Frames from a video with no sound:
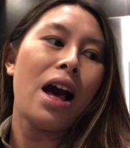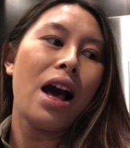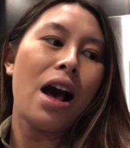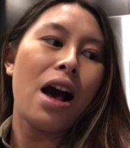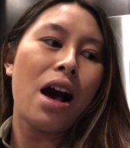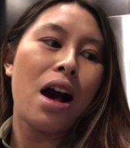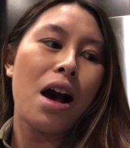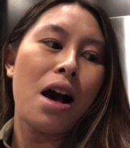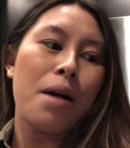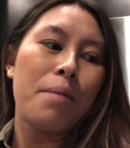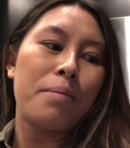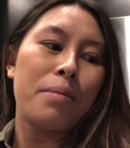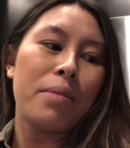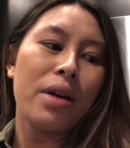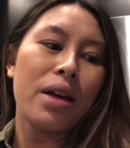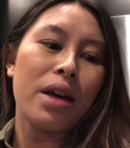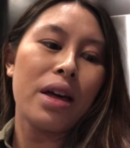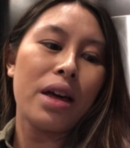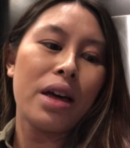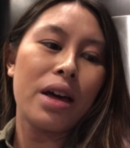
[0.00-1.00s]

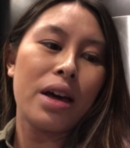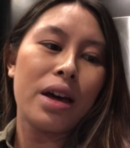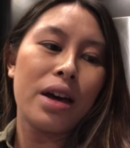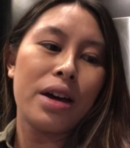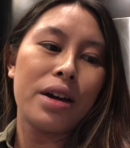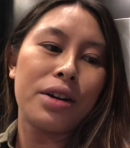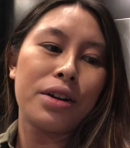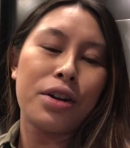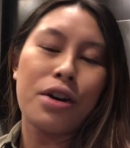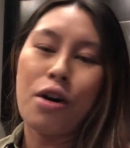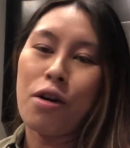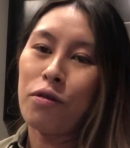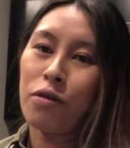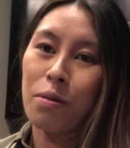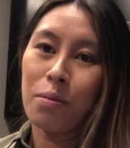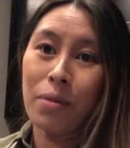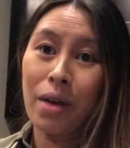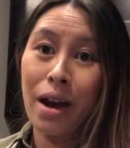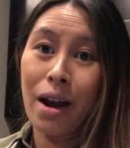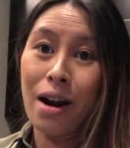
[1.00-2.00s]
and go
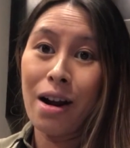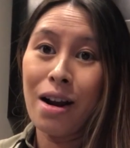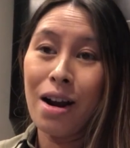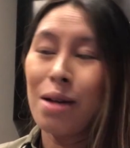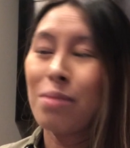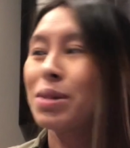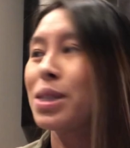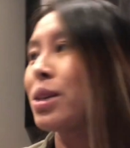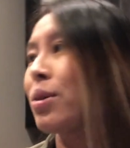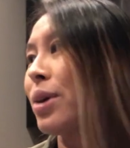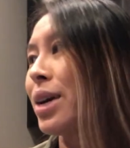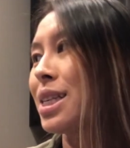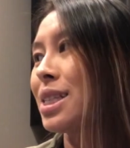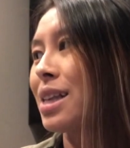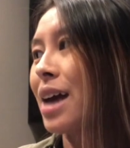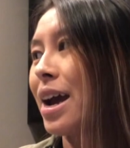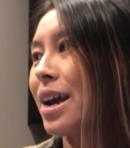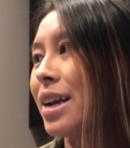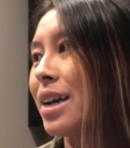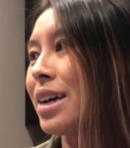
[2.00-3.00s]
from there. I'm so
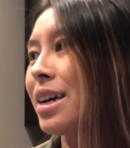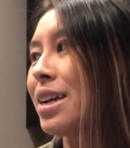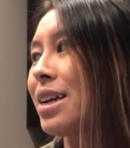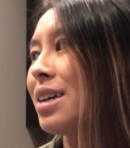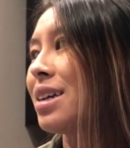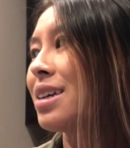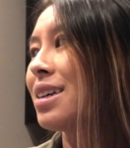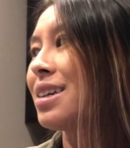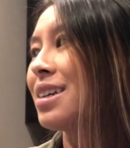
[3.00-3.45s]
excited.